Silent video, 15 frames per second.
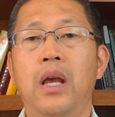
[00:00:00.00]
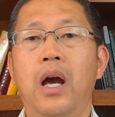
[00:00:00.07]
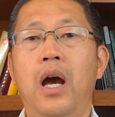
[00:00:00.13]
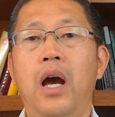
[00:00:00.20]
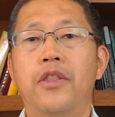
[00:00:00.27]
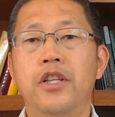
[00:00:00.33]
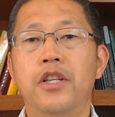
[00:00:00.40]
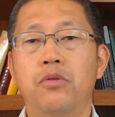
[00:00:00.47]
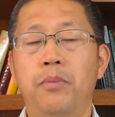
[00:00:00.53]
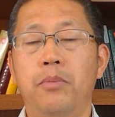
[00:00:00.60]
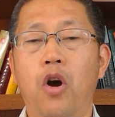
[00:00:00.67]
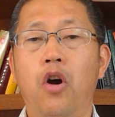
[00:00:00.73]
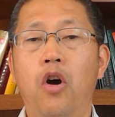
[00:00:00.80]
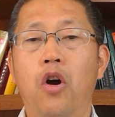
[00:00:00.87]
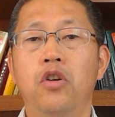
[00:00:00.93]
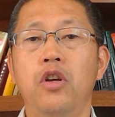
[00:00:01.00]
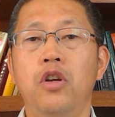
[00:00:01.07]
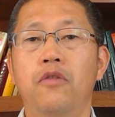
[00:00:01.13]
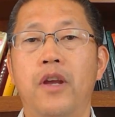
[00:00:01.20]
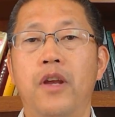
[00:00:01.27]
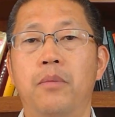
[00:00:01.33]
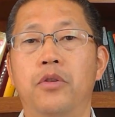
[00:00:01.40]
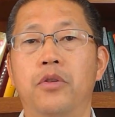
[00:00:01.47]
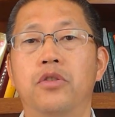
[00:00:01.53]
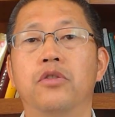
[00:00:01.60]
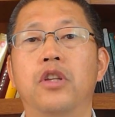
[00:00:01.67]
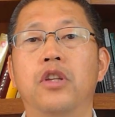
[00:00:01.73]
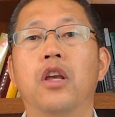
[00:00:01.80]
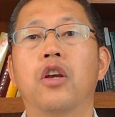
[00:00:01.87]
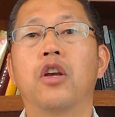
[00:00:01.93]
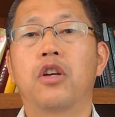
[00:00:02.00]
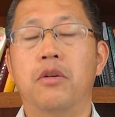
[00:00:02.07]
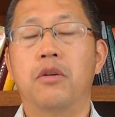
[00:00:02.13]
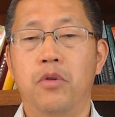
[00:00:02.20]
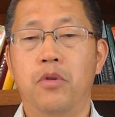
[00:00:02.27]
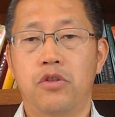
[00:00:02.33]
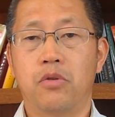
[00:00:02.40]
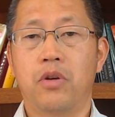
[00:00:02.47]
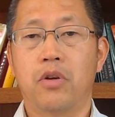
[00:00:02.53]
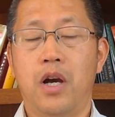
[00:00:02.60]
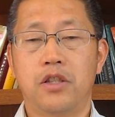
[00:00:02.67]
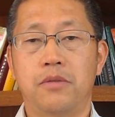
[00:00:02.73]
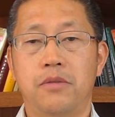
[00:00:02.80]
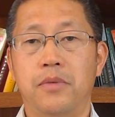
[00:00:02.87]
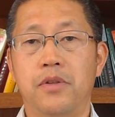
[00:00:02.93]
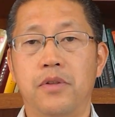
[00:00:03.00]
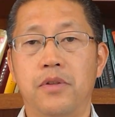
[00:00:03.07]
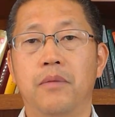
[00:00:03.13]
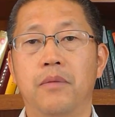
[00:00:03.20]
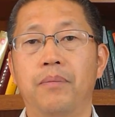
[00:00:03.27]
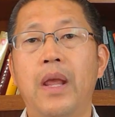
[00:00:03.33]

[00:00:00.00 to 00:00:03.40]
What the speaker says: And this will be only available to the commercial customers.